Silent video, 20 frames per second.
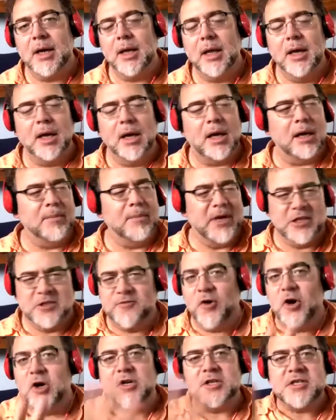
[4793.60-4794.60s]
As
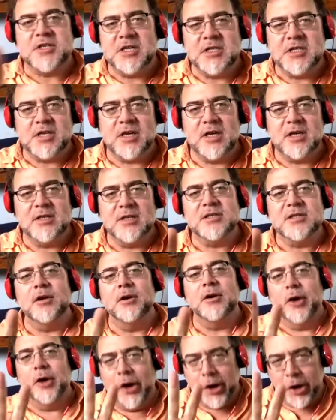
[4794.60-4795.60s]
far as ETs,
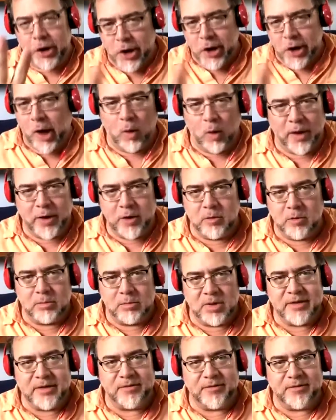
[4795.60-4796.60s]
no, I don't
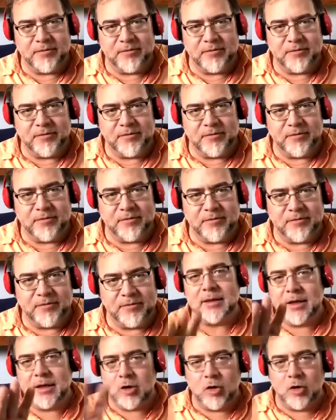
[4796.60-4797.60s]
believe it for a second. I
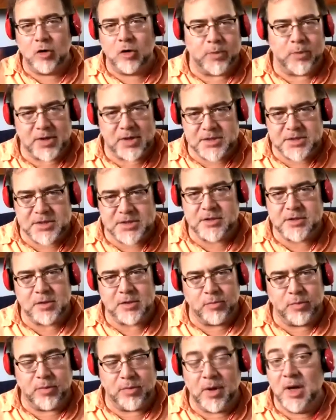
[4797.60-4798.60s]
think all presidents are.
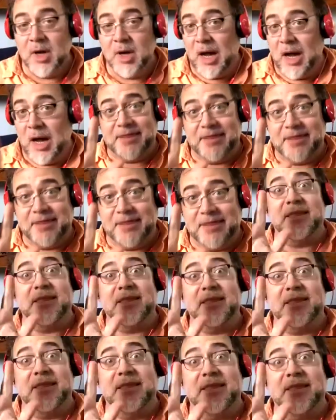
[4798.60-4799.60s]
I think
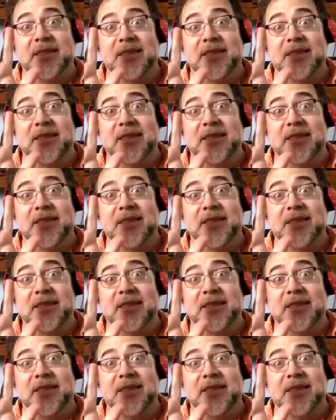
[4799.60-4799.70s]
that's like,